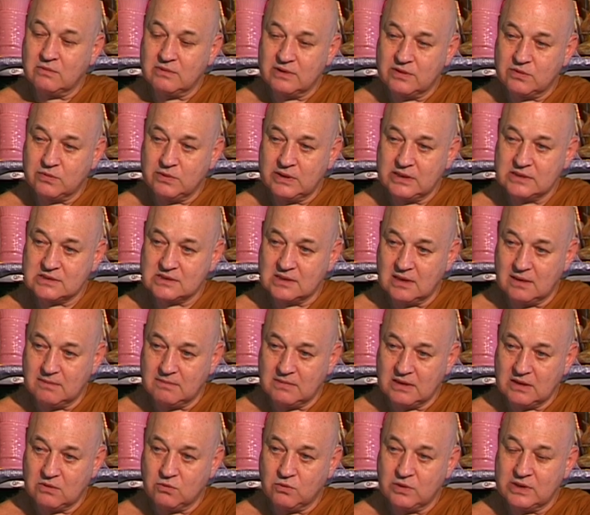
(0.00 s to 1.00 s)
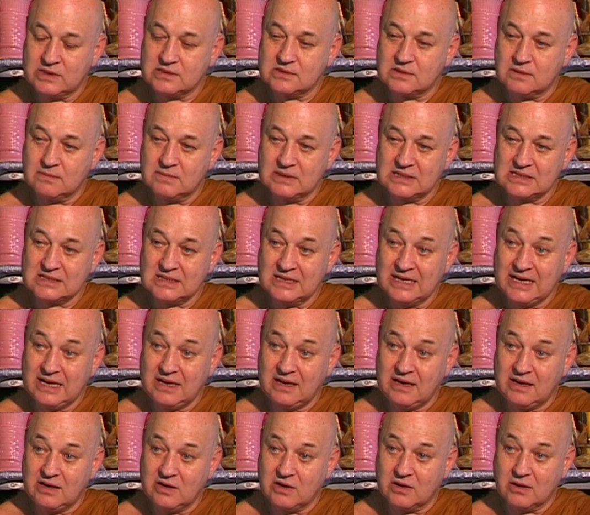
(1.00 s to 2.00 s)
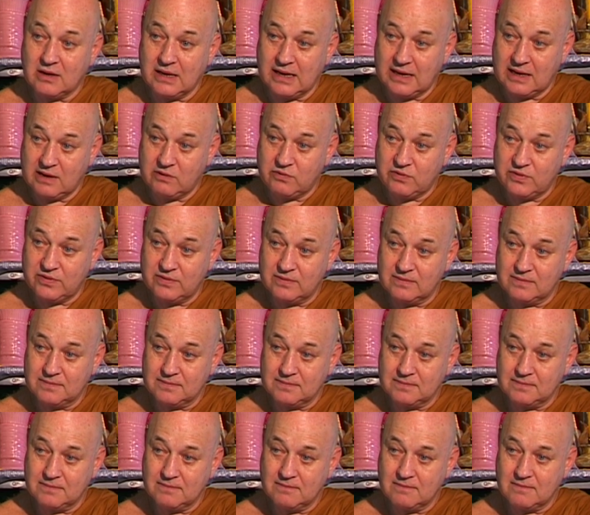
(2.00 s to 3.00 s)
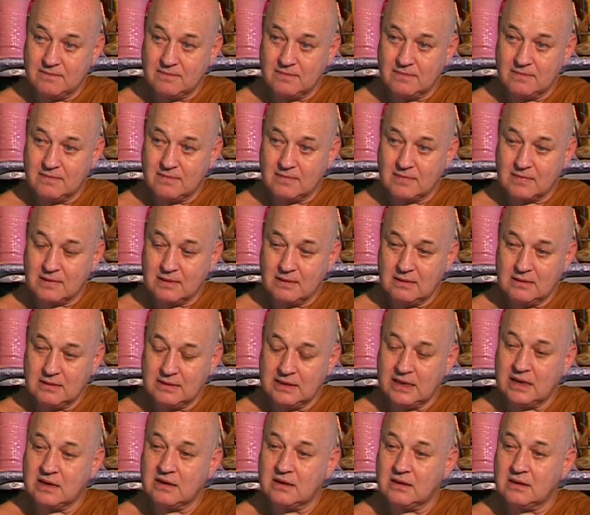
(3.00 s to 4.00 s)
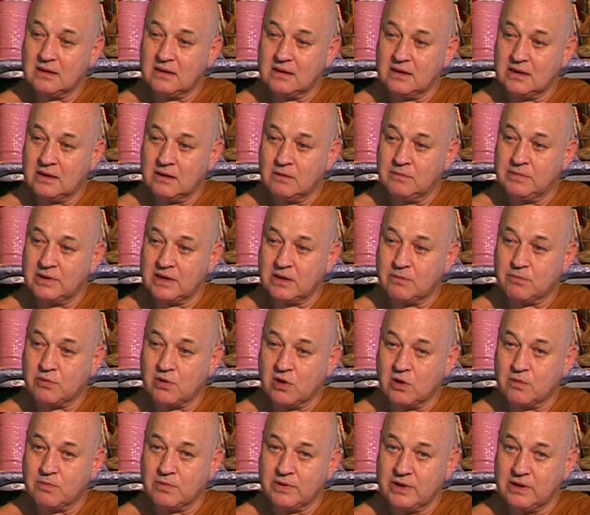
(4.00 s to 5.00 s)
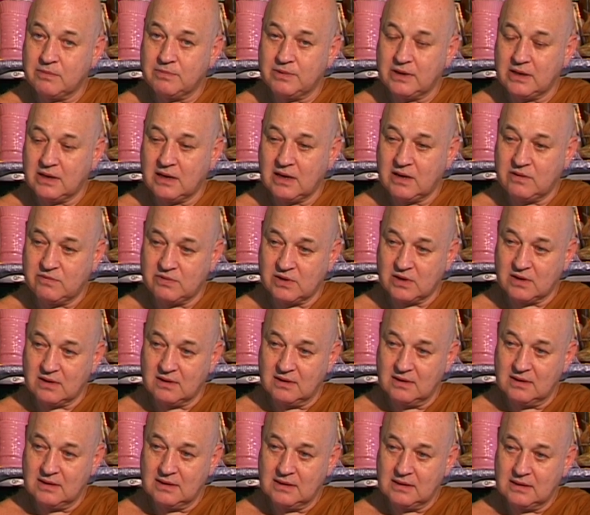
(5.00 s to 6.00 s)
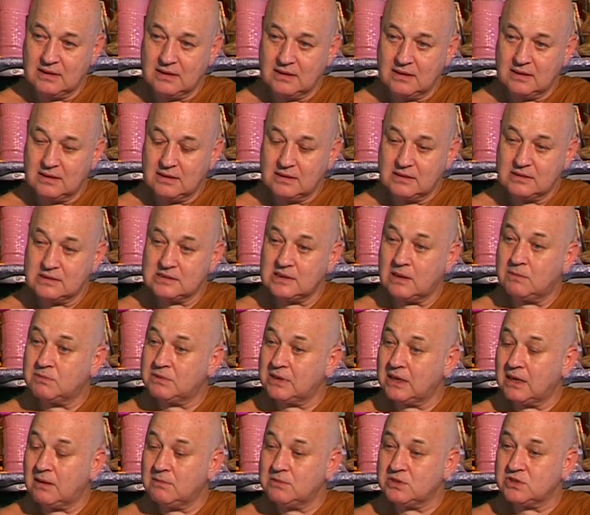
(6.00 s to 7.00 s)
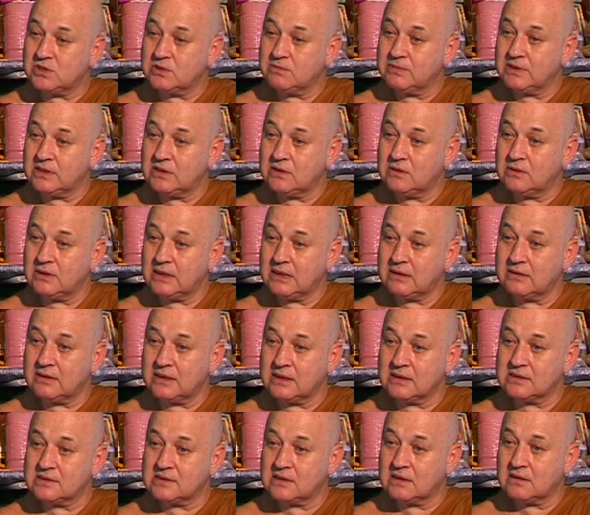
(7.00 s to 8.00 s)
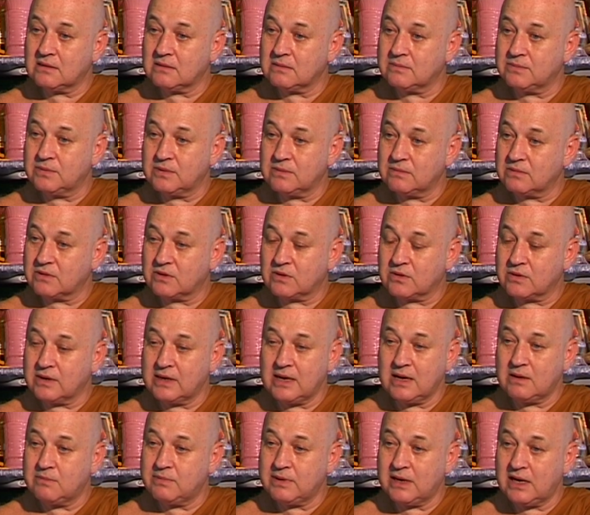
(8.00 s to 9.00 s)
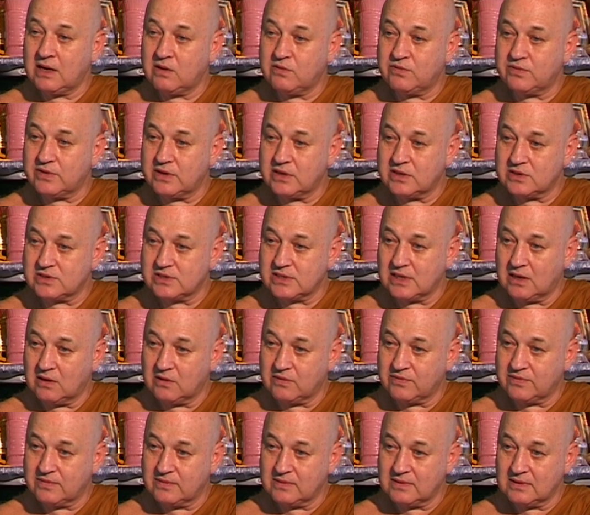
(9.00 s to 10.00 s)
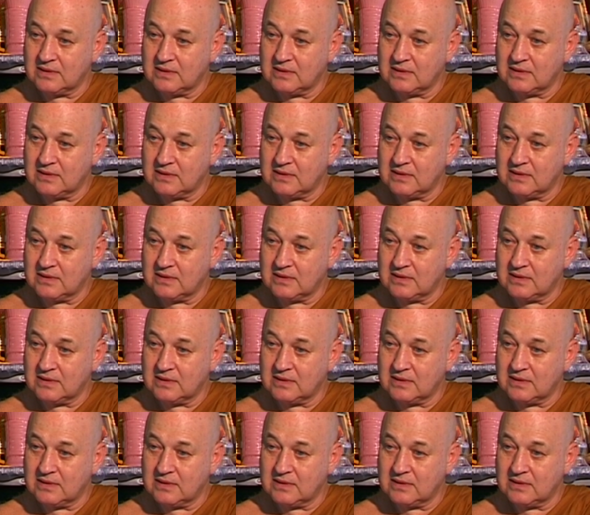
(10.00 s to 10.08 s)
with wisdom and wisdom is leading your life, then it'll be appropriate behavior. Sometimes you'll be doing things that'll create pain for yourself.